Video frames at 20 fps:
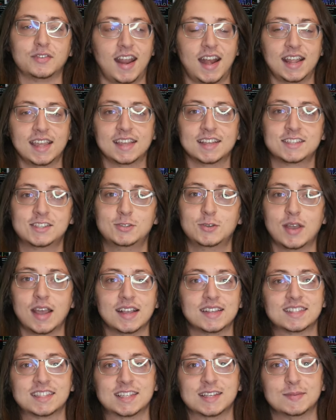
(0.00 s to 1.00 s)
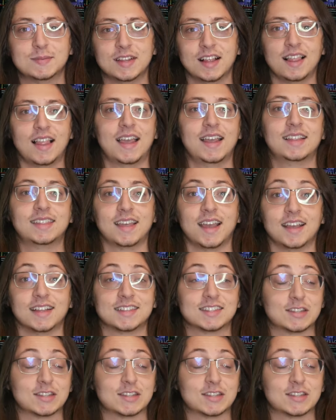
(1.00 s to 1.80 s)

And I guess you guys seem to like that.